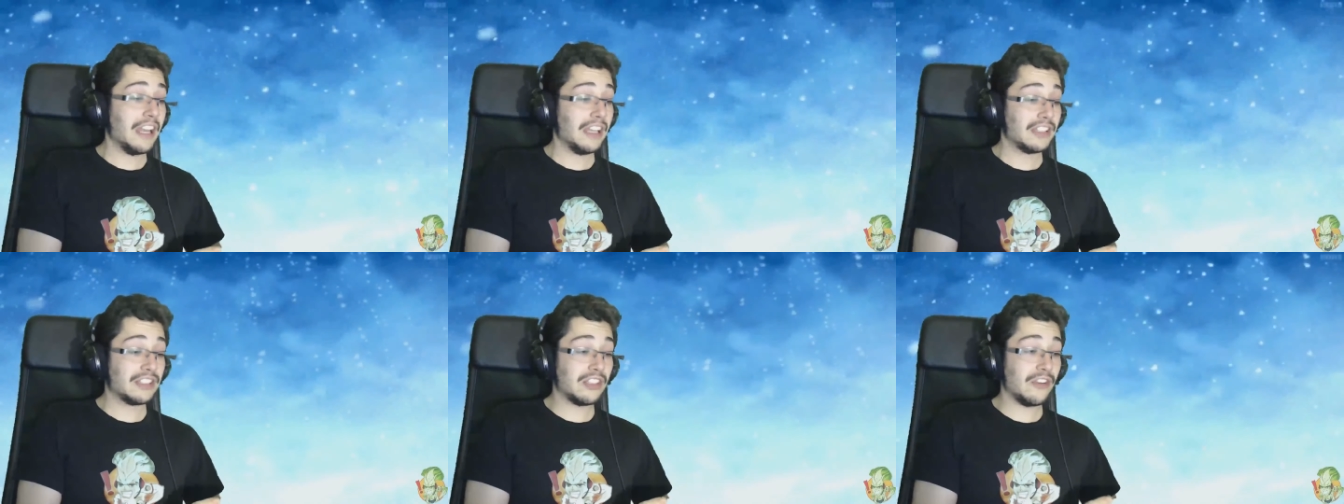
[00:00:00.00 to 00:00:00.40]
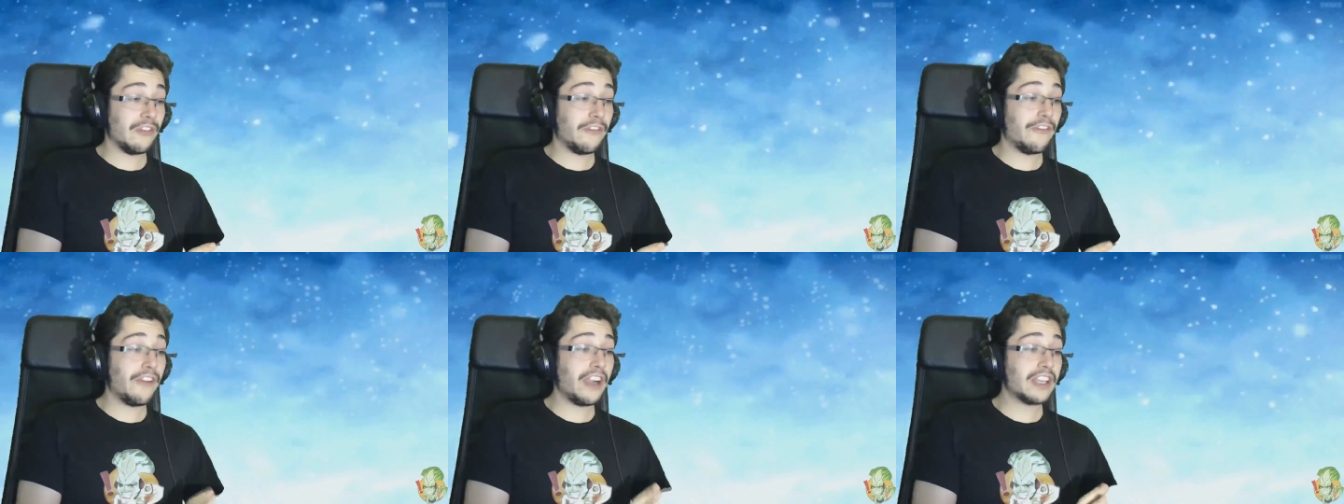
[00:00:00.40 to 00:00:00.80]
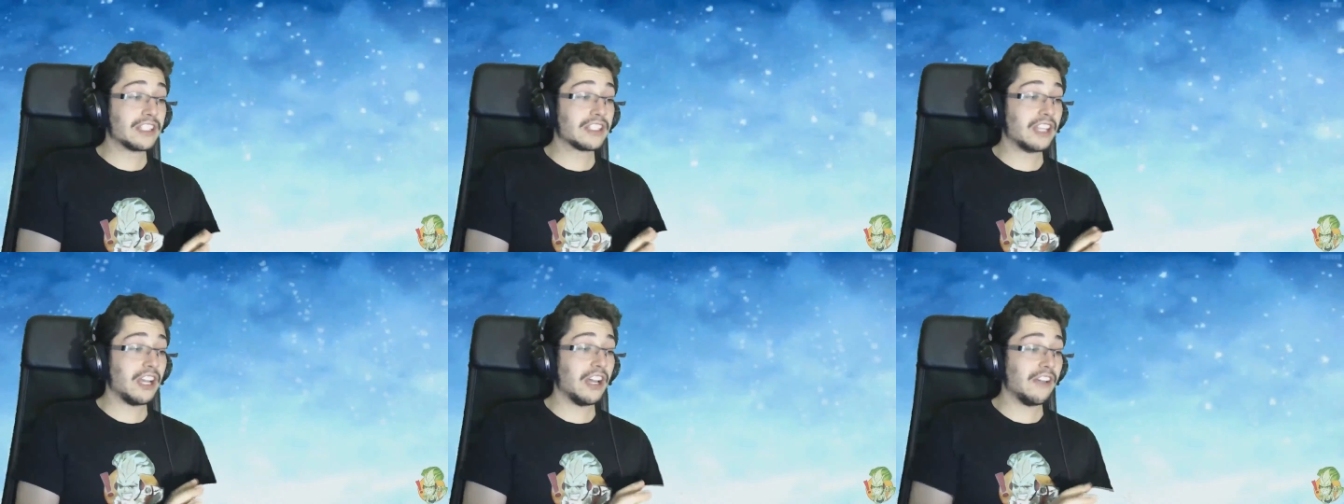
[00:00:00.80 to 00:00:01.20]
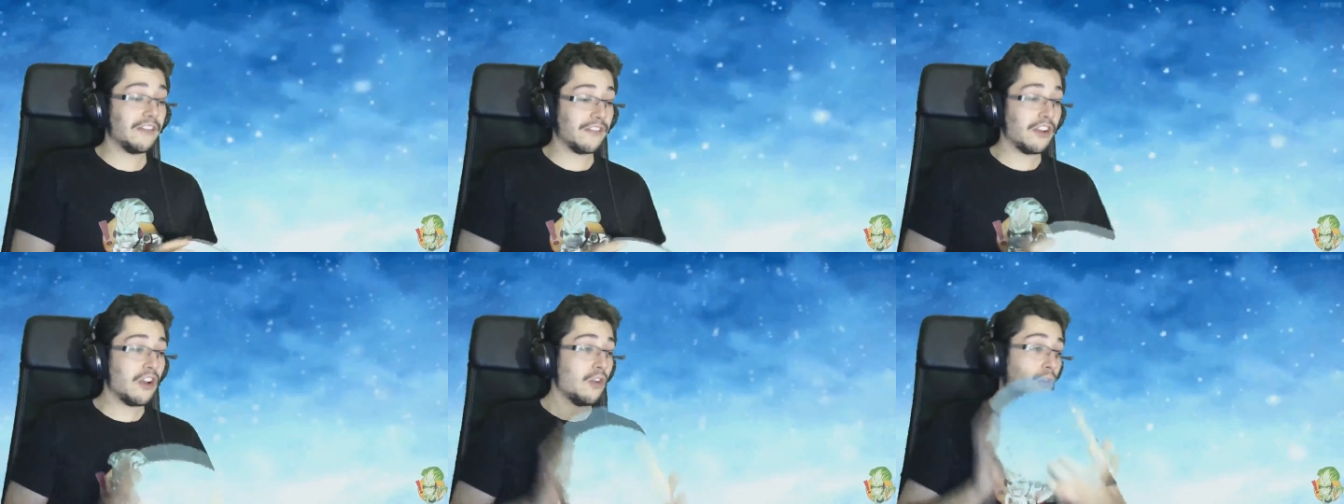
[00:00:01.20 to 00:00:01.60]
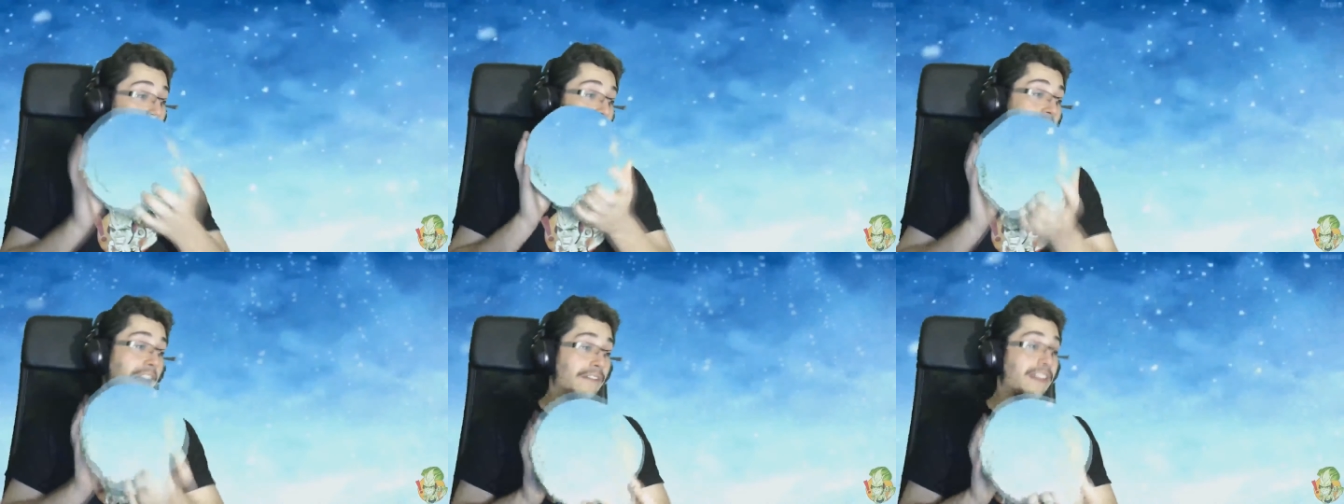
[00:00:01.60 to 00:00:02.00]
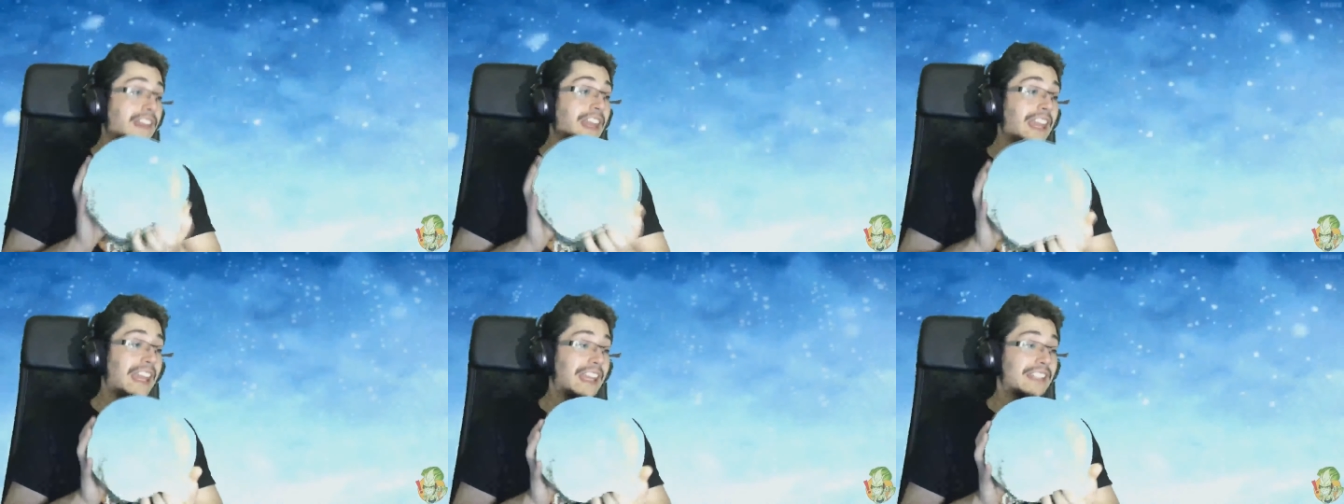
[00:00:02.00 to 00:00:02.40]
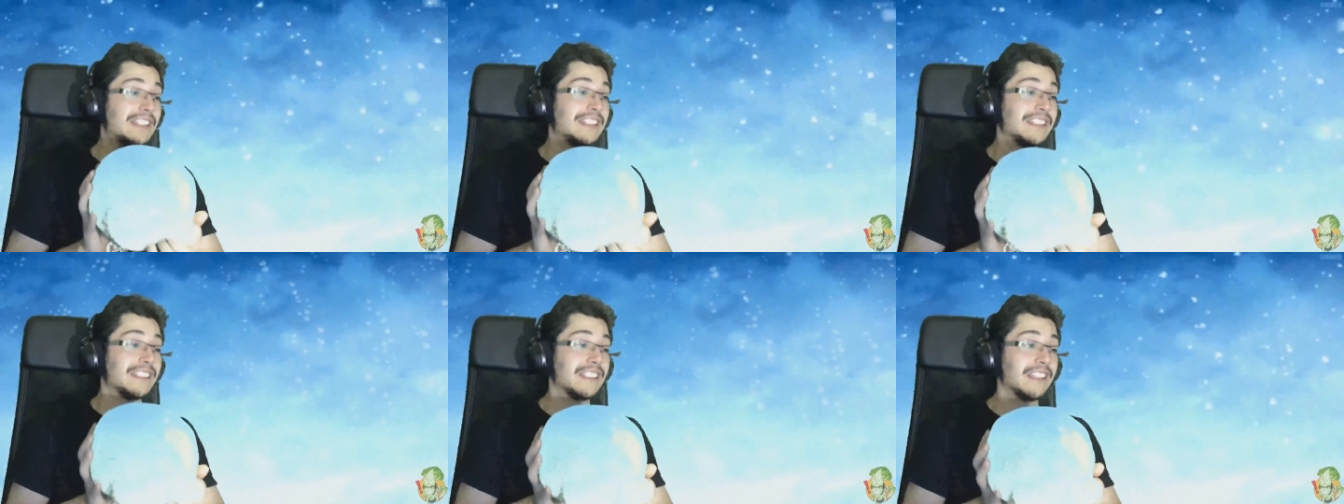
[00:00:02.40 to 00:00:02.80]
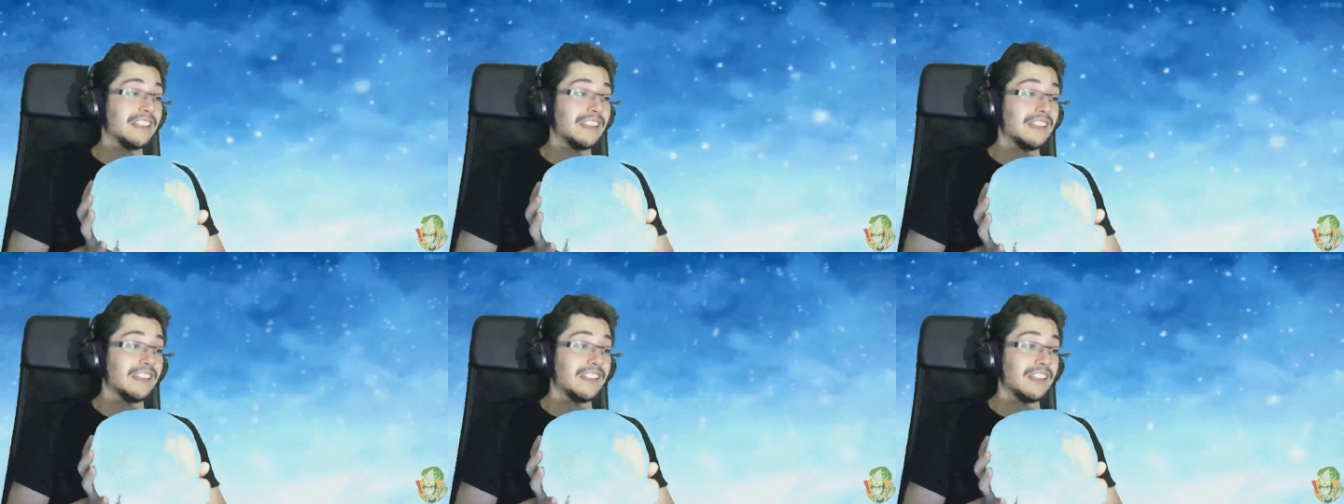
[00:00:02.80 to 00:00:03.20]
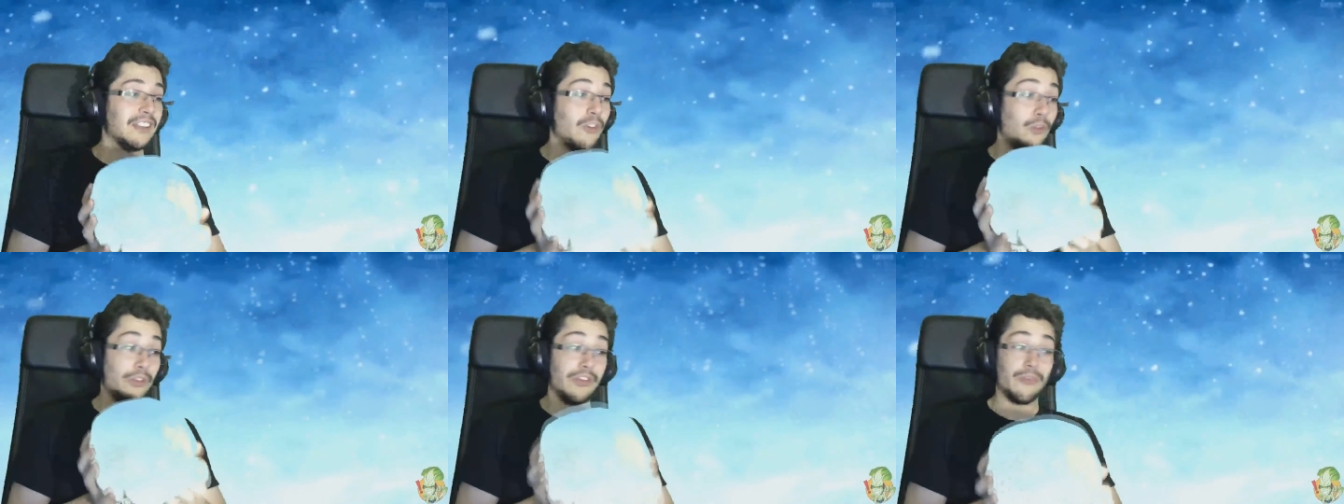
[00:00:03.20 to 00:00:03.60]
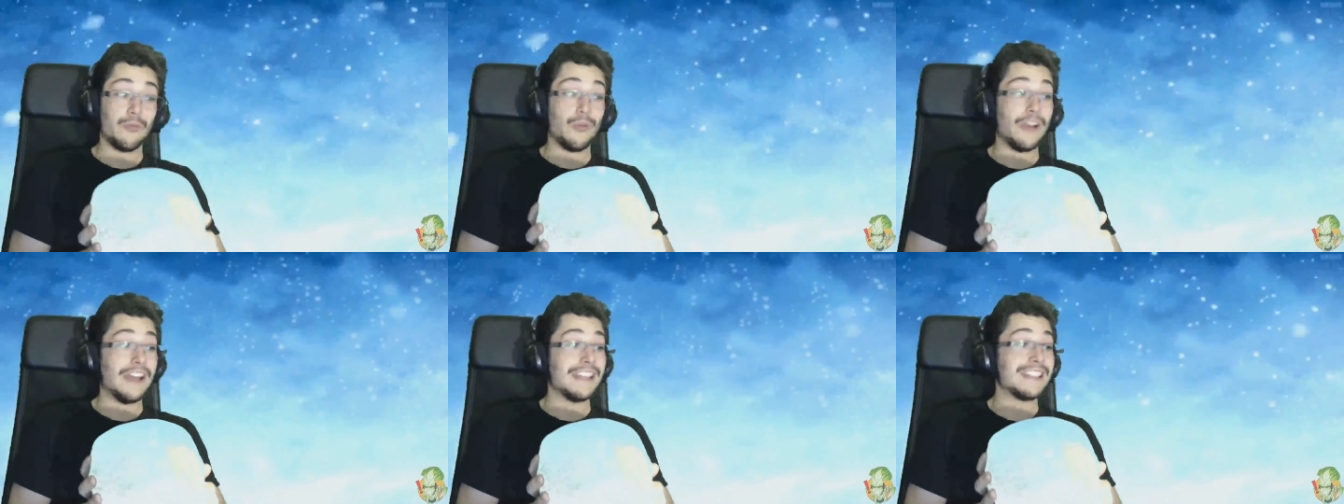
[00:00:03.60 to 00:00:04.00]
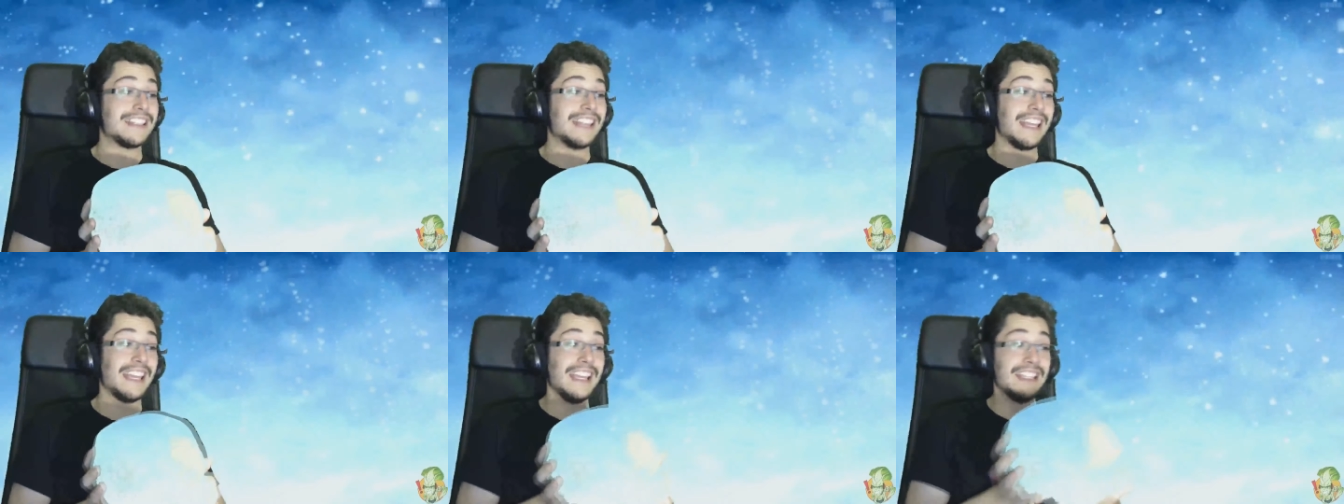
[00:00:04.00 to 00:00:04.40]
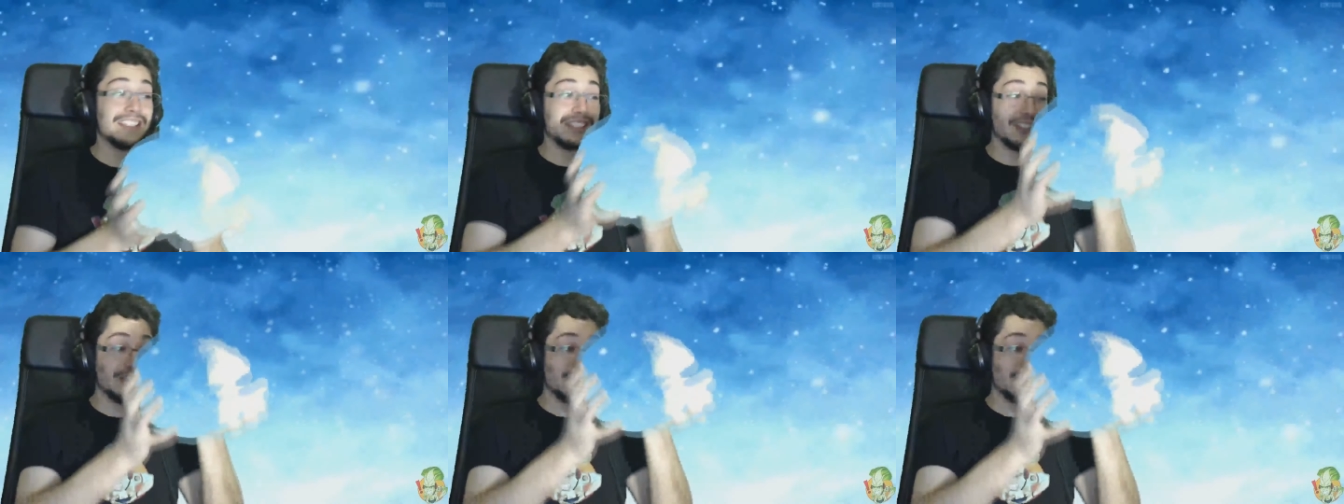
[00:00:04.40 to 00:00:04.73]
So first off, we have this. What's this, you